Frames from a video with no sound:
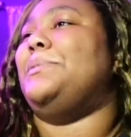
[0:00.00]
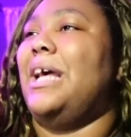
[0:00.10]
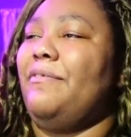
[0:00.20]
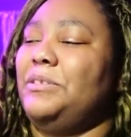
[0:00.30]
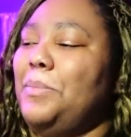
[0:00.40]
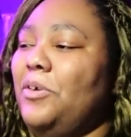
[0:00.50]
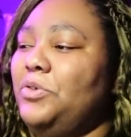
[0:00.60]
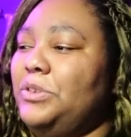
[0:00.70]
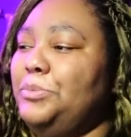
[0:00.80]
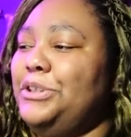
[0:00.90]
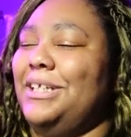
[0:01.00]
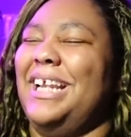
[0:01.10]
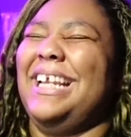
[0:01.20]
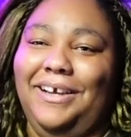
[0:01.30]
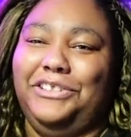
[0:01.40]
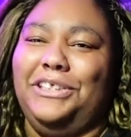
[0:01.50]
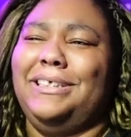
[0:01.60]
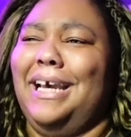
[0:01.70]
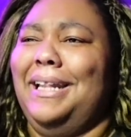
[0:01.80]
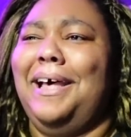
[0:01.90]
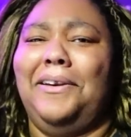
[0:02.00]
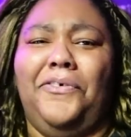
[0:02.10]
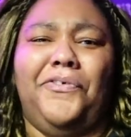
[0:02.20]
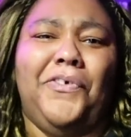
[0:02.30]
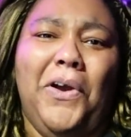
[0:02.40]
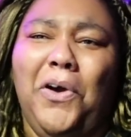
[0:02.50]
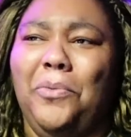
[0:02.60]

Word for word: out of his mouth with some shit like, "Now she's got a lot of fro,